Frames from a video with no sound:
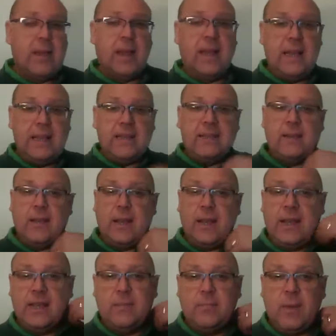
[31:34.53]
he's
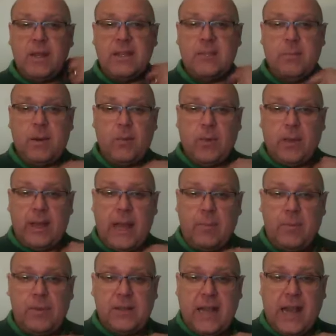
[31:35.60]
been smitten with
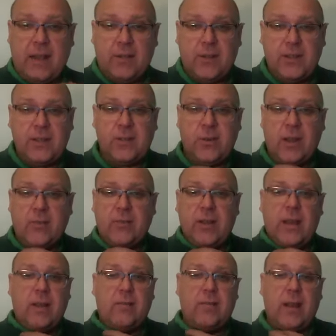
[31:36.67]
leprosy after the story
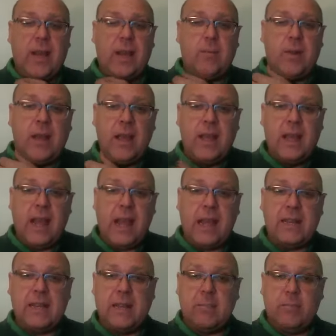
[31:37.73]
of Naaman, he
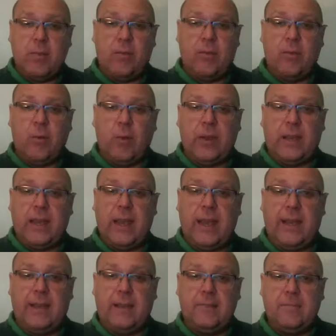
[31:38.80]
is in before the
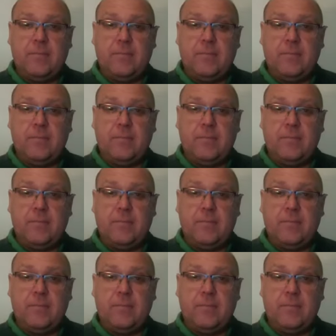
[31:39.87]
king.